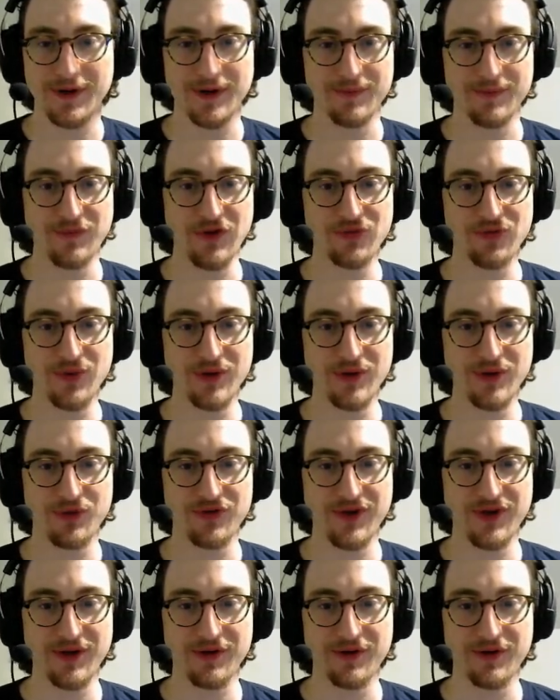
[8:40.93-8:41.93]
this one in
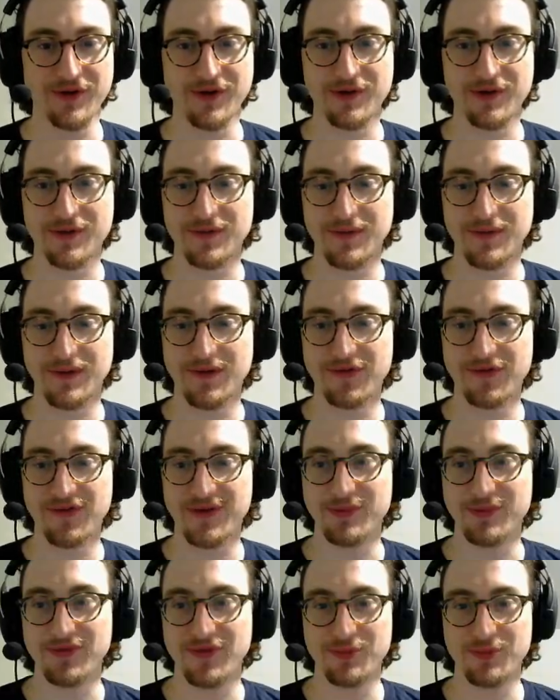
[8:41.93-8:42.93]
particular
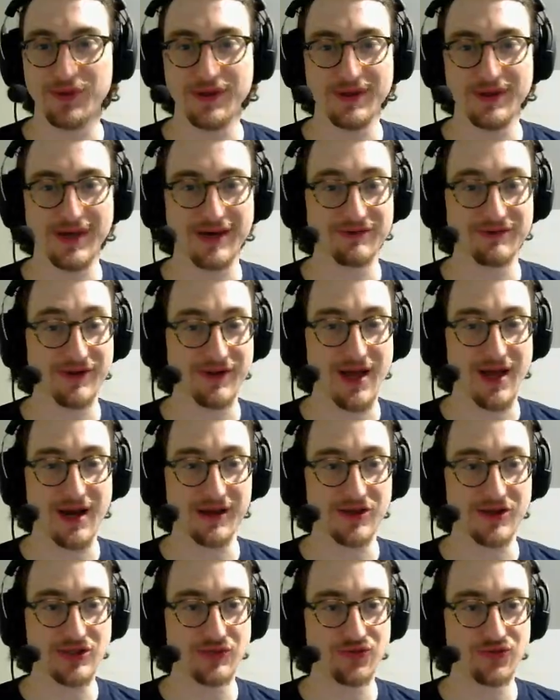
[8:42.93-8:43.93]
seems to be having a lot of
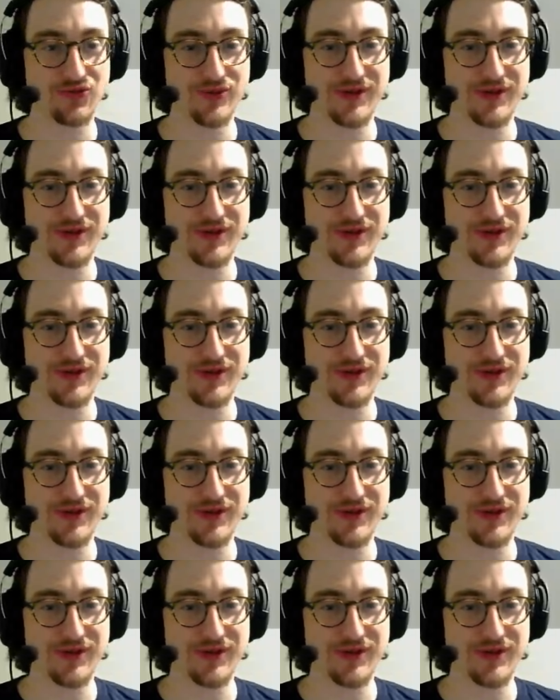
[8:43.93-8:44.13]
issues with